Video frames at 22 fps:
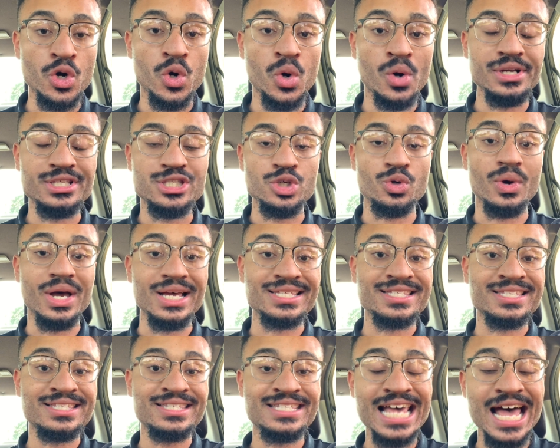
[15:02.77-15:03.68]
going to
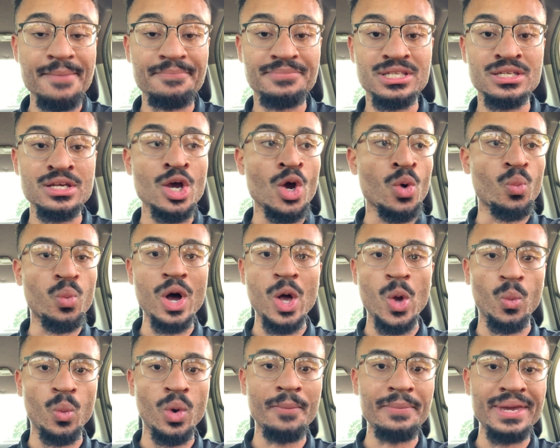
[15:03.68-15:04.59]
accept
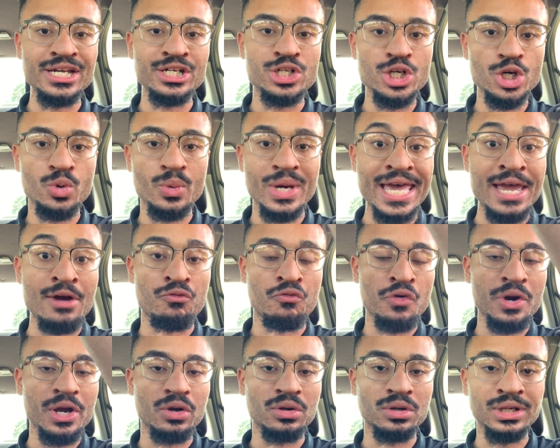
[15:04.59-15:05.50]
what women do in
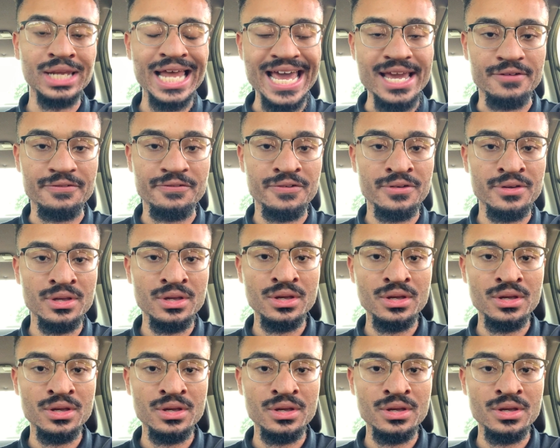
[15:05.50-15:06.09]
real life.